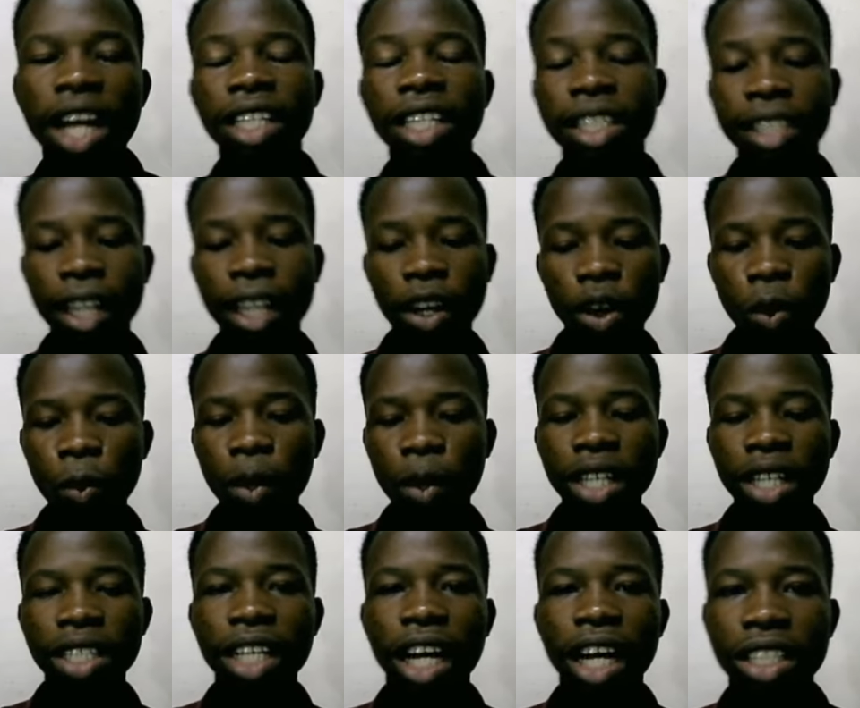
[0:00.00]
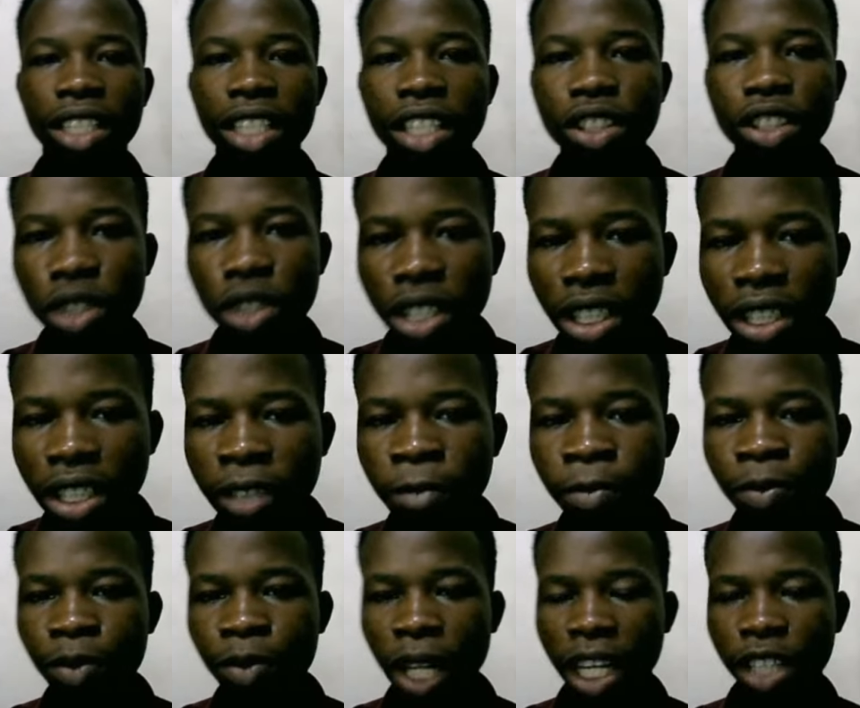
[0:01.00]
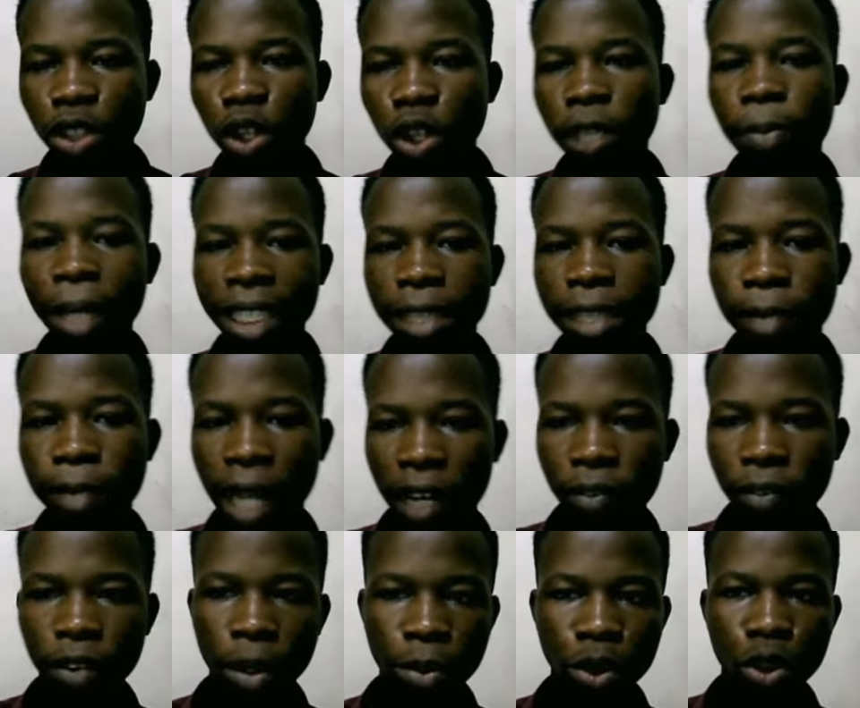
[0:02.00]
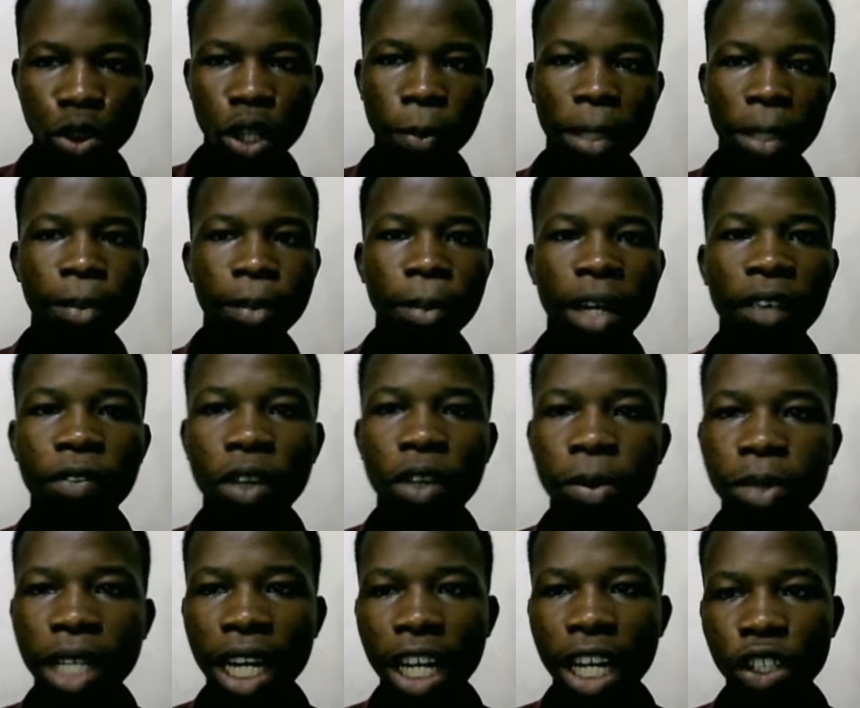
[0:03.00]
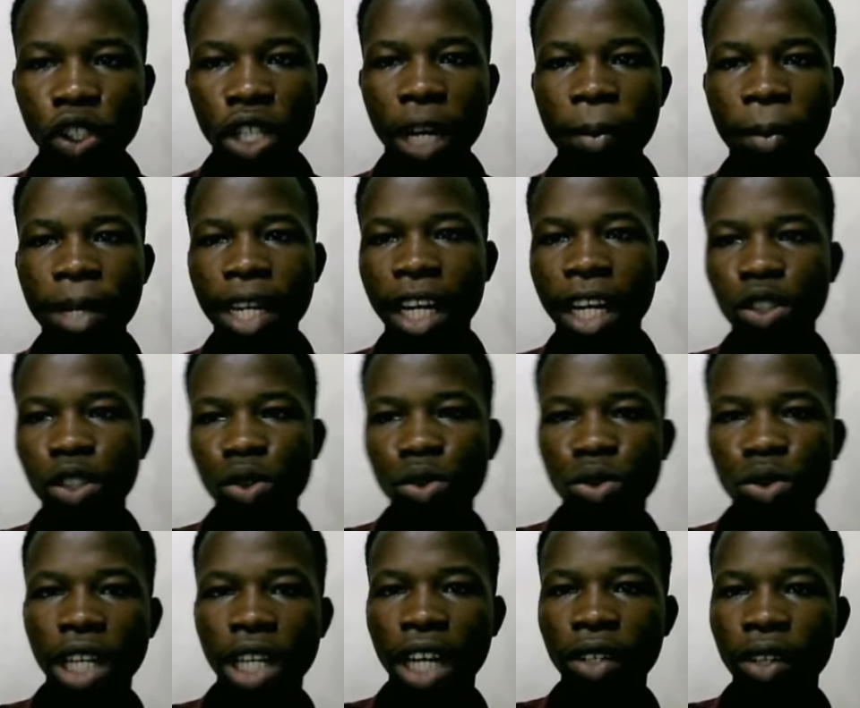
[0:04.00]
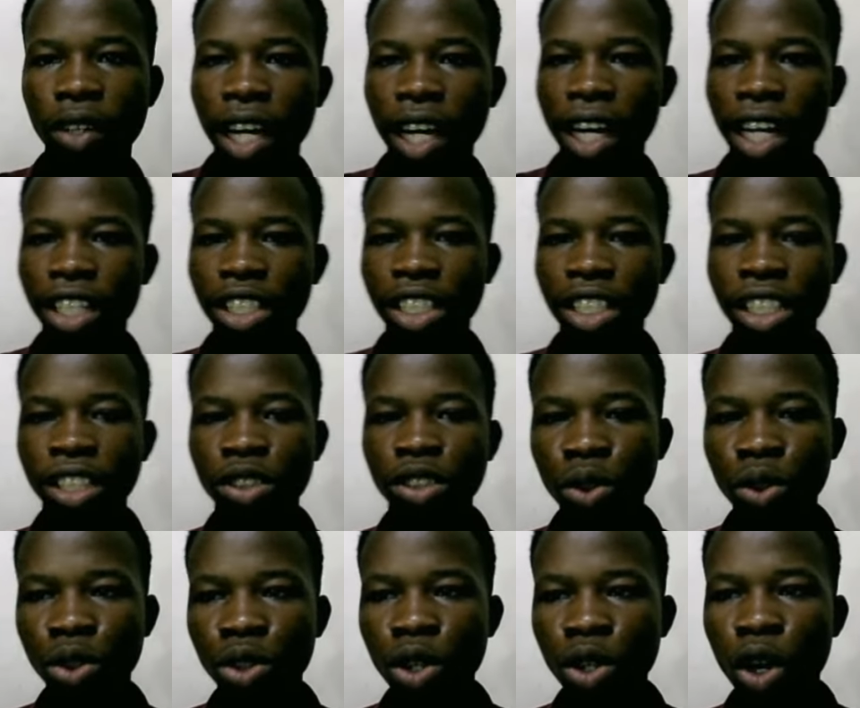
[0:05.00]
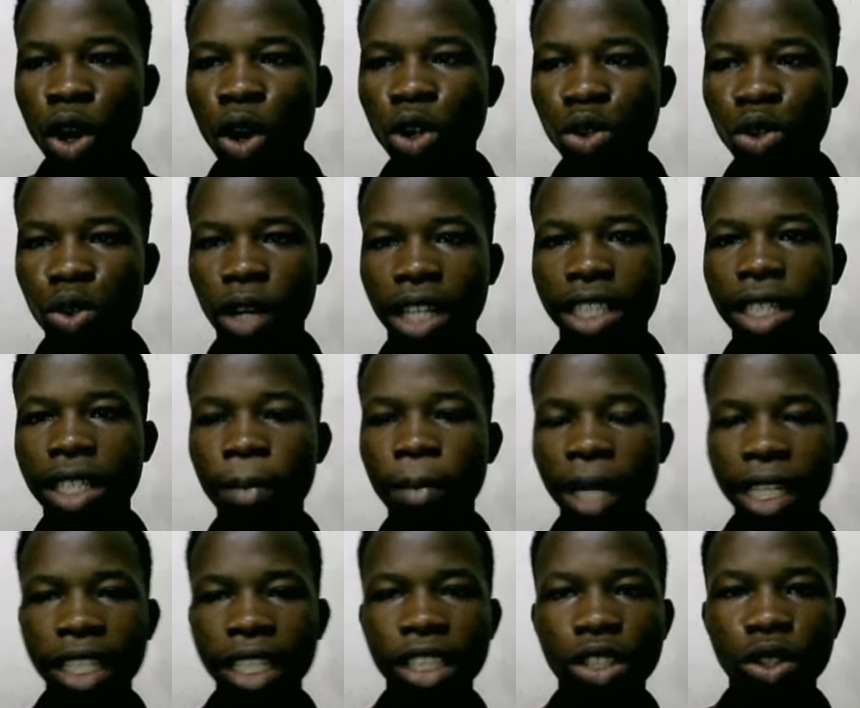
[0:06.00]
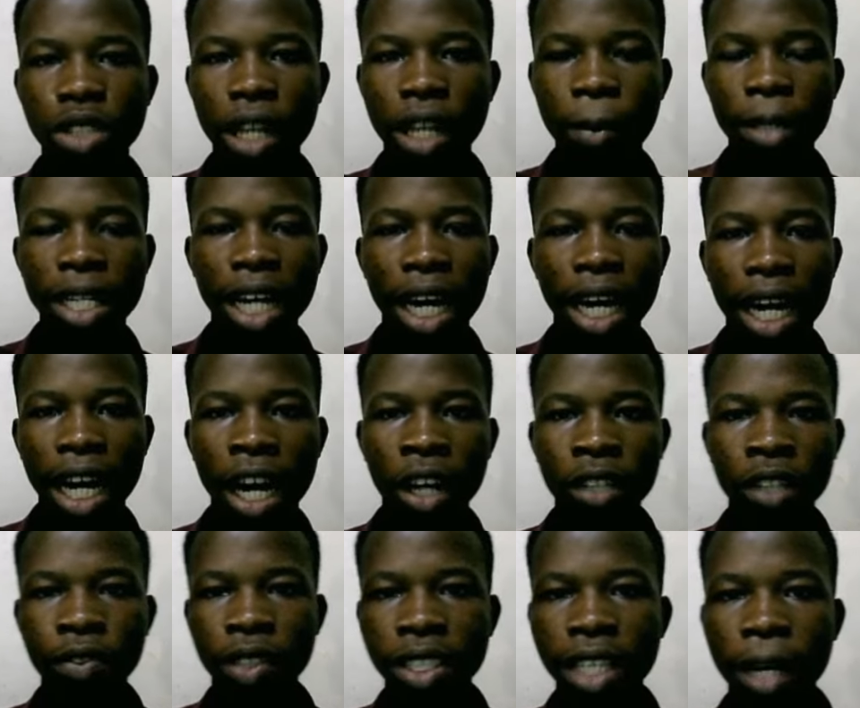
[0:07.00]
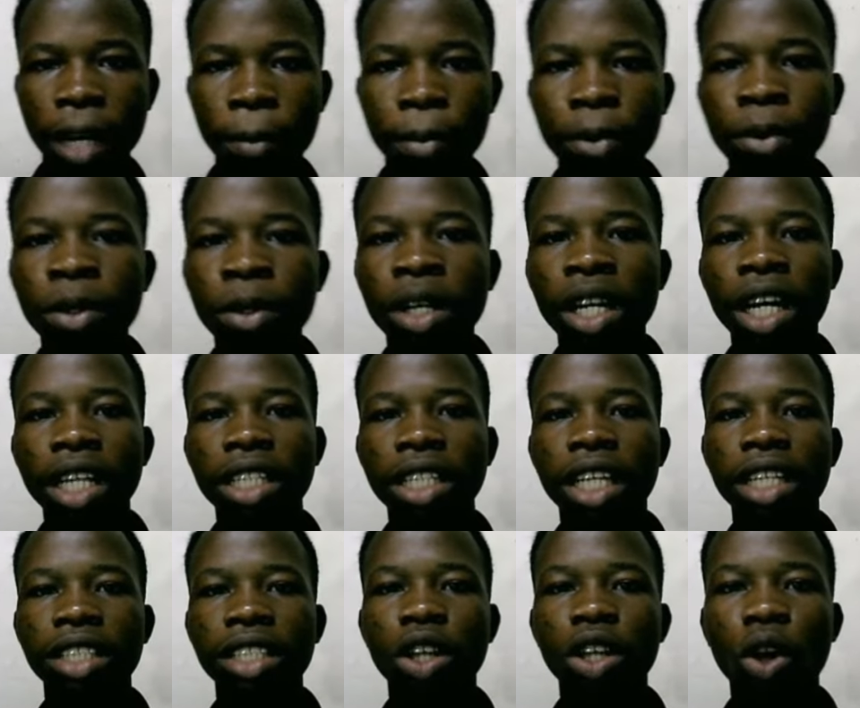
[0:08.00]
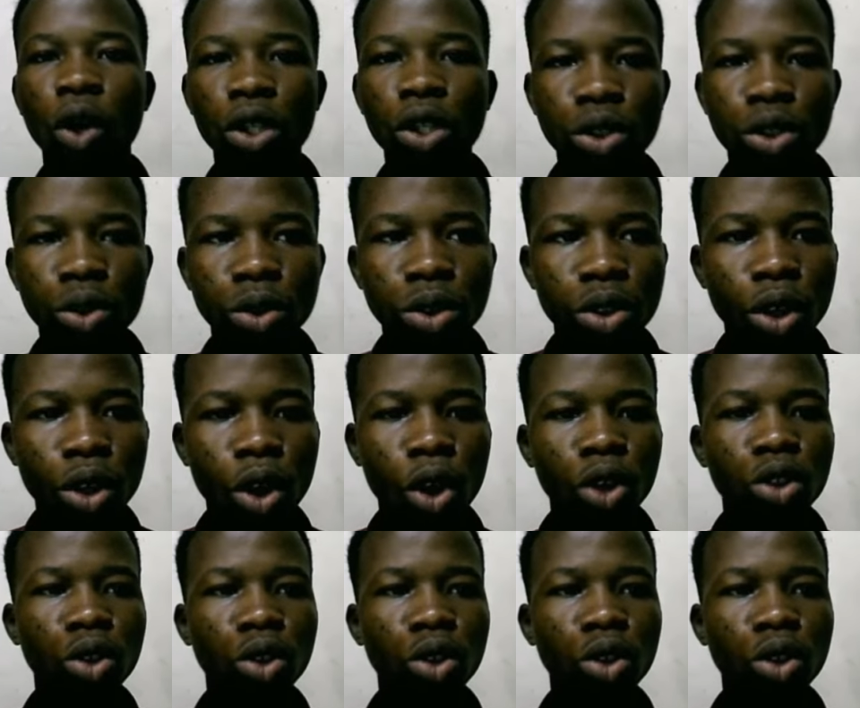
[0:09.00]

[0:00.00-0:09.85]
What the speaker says: The second way is actually using a third-party platforms. Third-party platforms are like social media tools that you can actually use to actually manage social media accounts. For example, there is the Hotsuite.